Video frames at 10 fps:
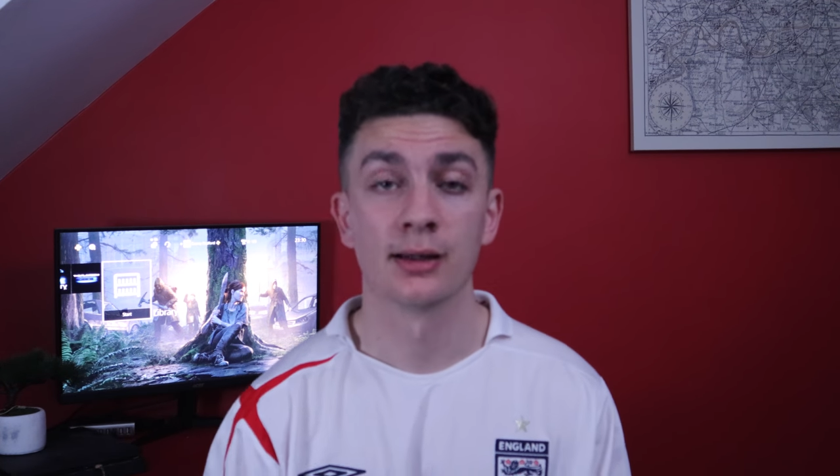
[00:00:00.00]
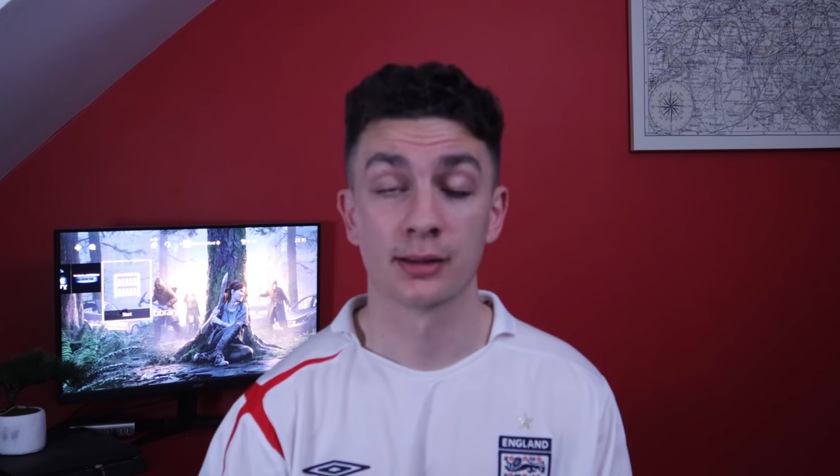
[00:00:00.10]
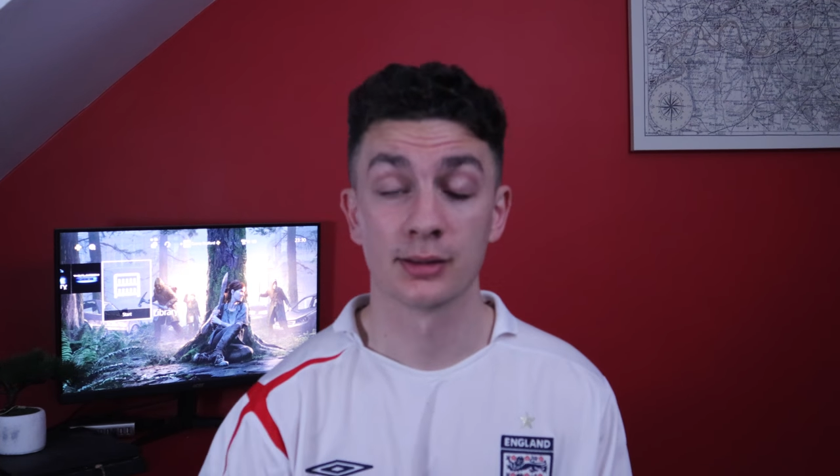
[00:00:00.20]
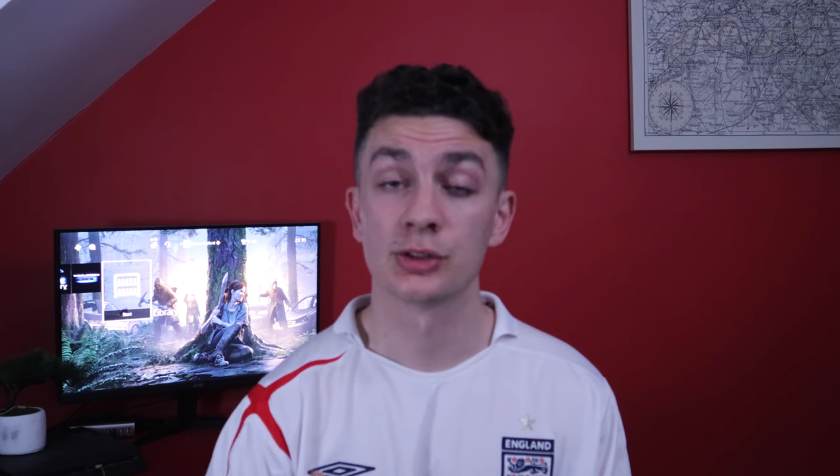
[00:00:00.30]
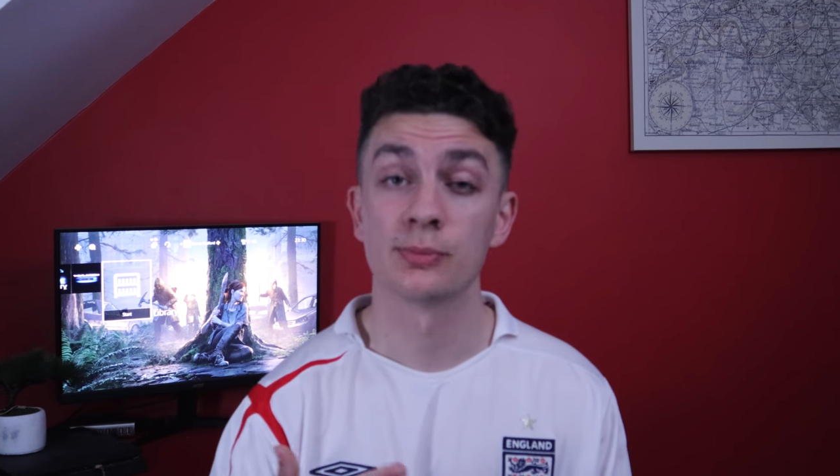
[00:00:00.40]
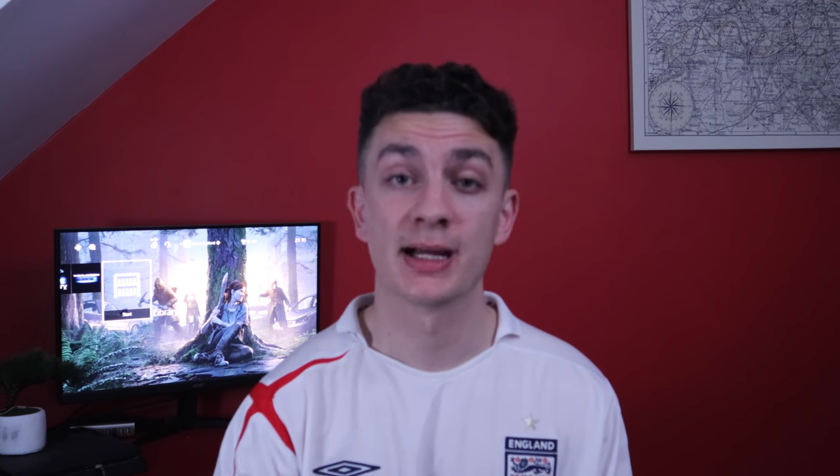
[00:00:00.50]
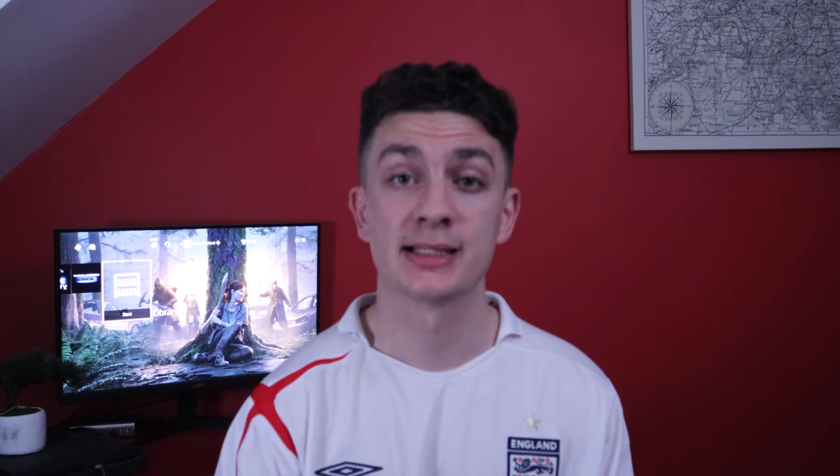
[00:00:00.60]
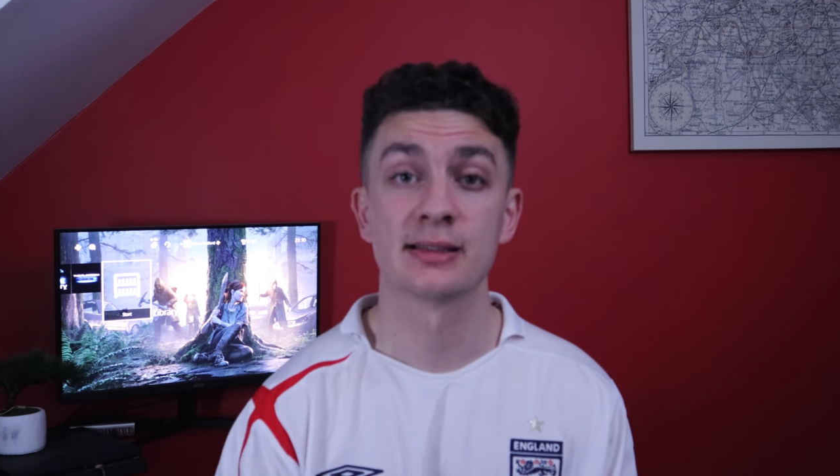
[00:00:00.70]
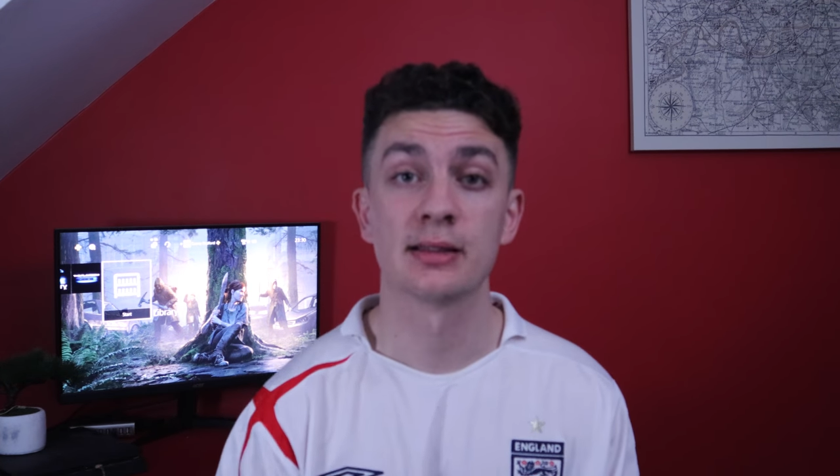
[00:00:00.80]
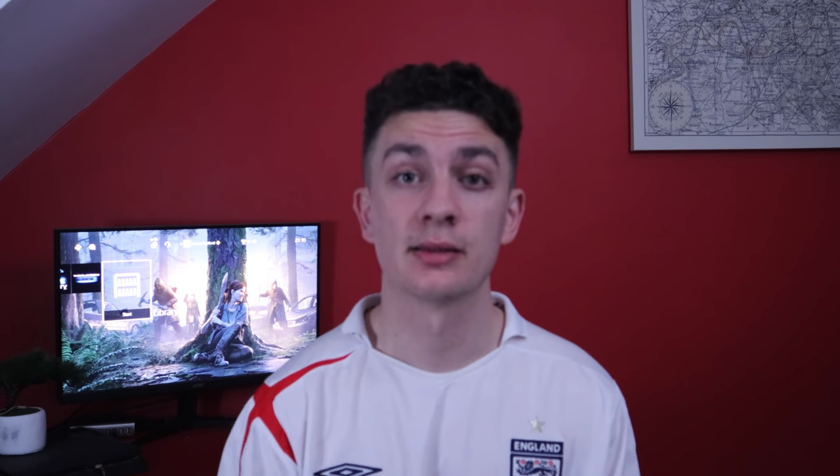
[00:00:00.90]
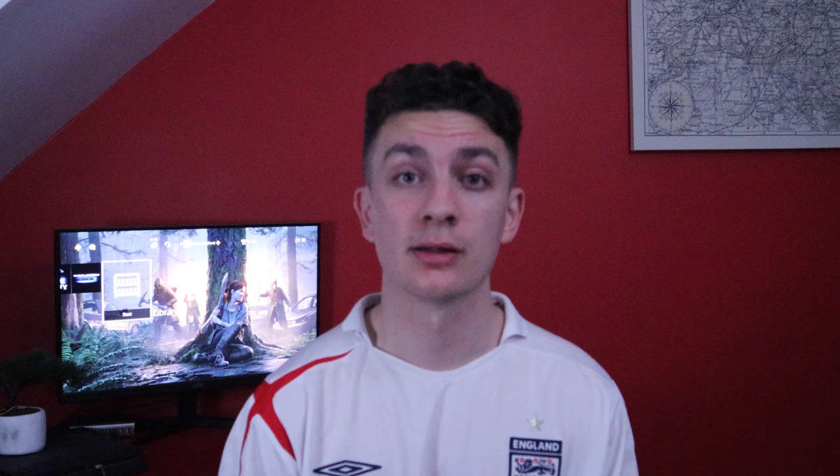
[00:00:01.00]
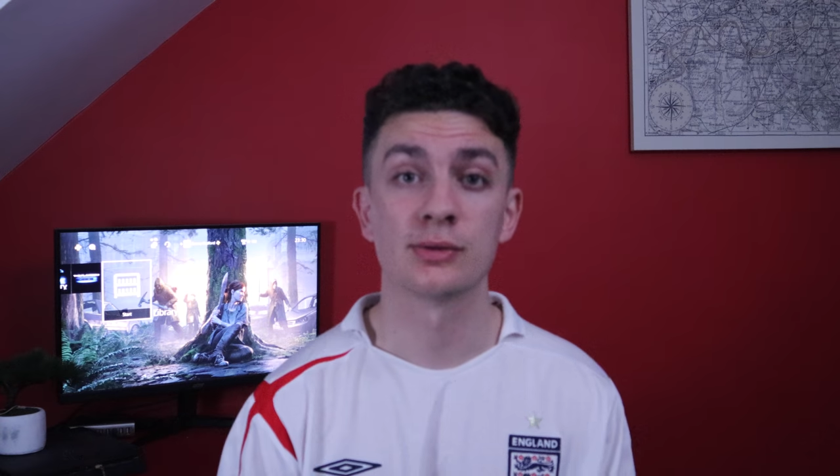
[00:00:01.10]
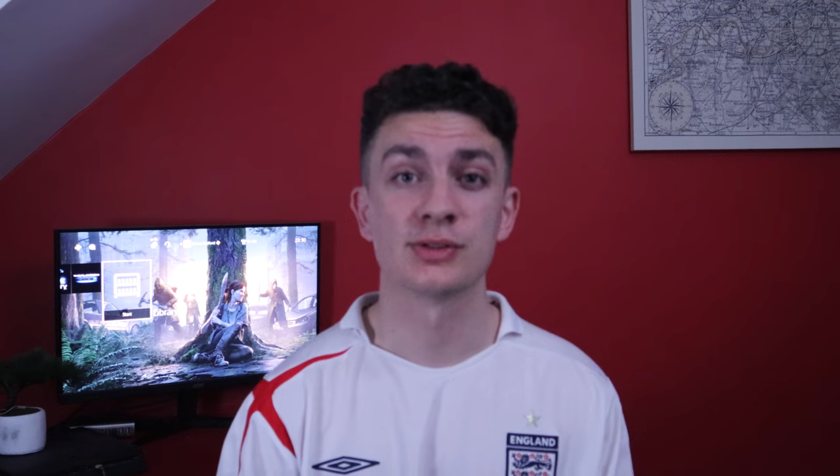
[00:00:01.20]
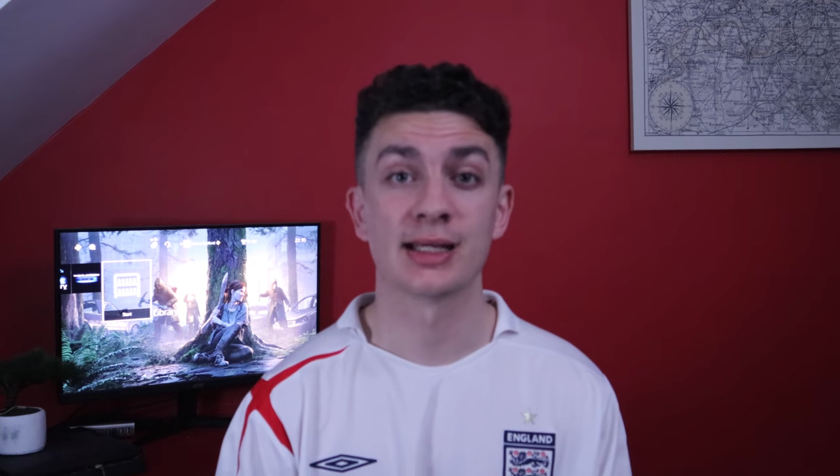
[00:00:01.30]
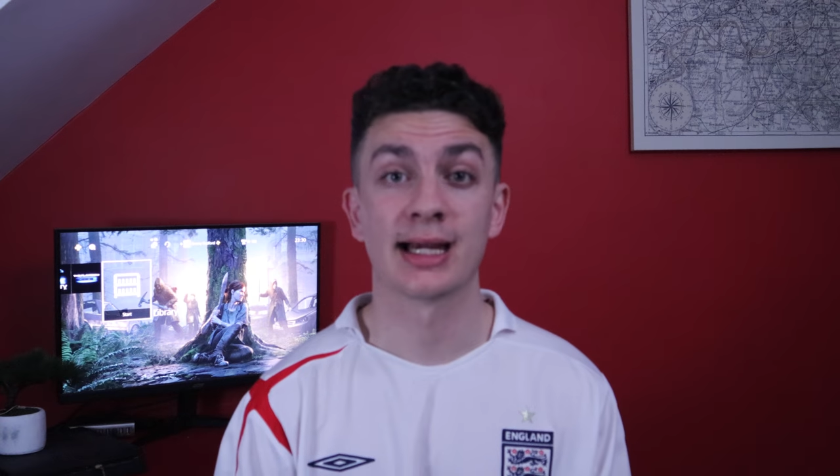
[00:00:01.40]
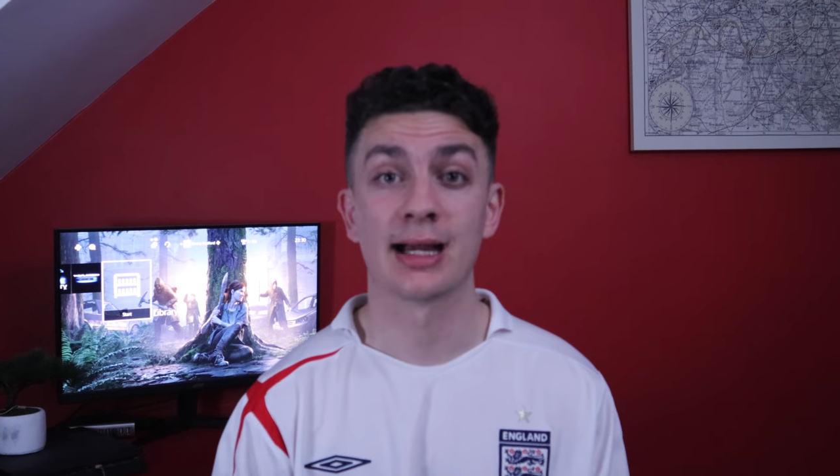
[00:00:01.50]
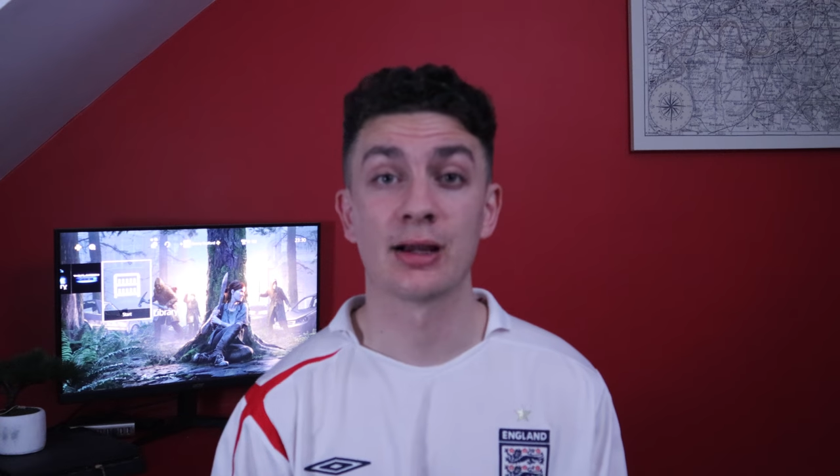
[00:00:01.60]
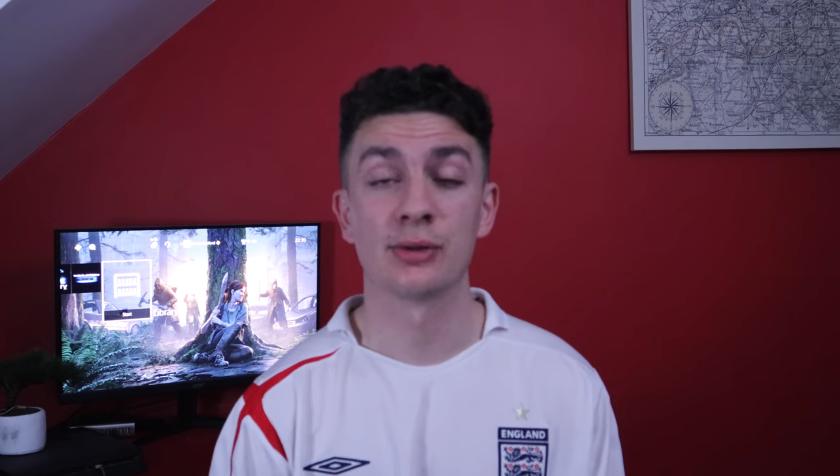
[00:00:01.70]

are going to do better than those that